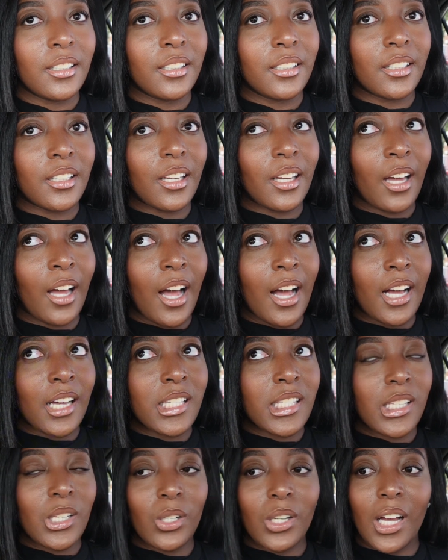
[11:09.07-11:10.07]
yeah, I
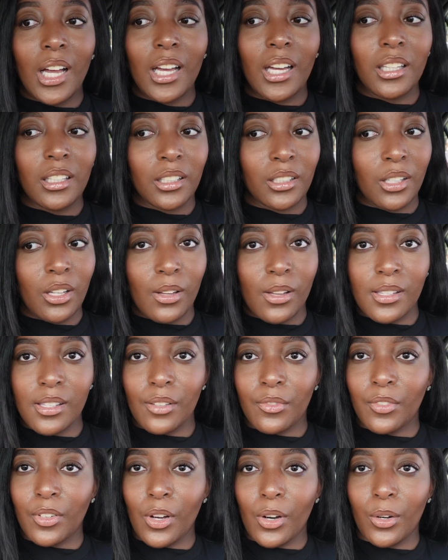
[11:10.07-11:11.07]
still got hella clothes to
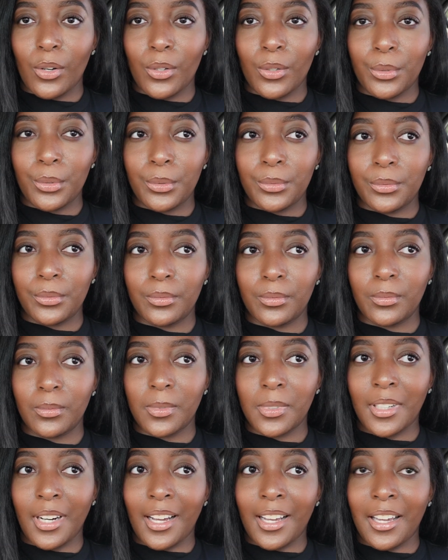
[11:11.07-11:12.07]
fold
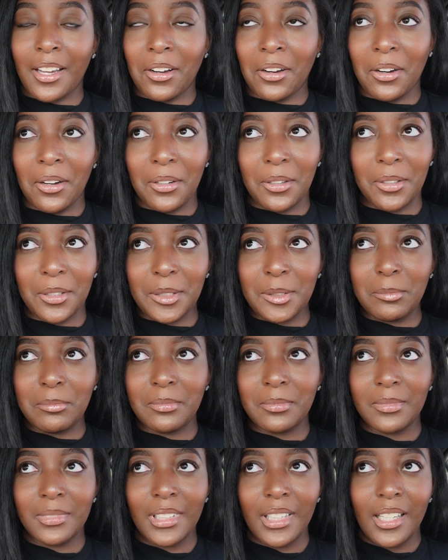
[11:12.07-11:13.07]
when I get home,
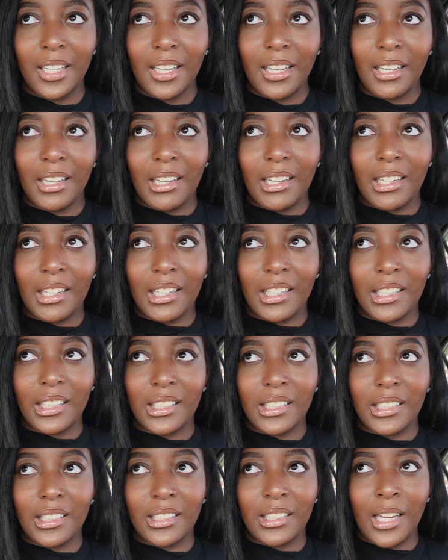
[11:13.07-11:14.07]

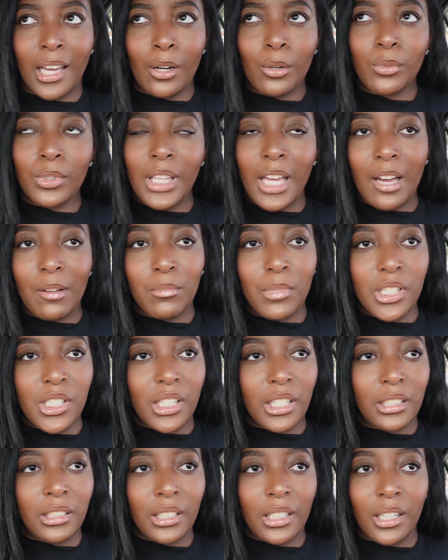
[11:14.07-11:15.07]
and I don't really have much to
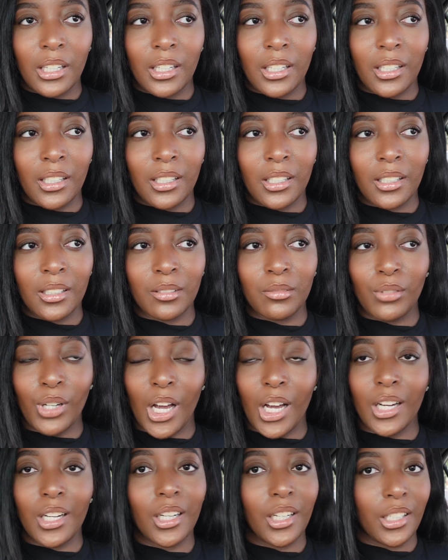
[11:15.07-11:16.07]
clean.
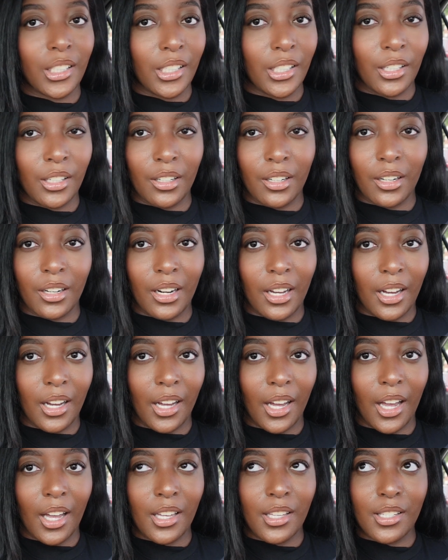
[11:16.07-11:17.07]
Not cooking dinner
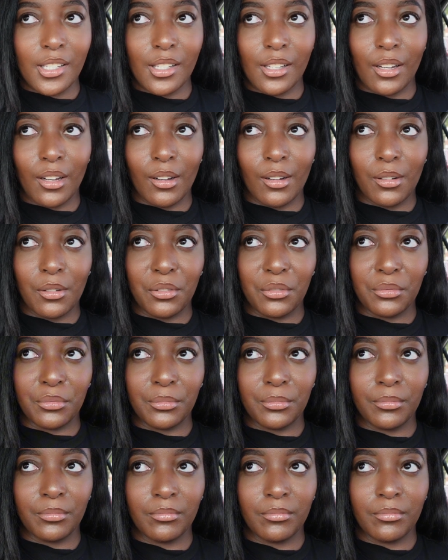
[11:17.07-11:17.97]
tonight, so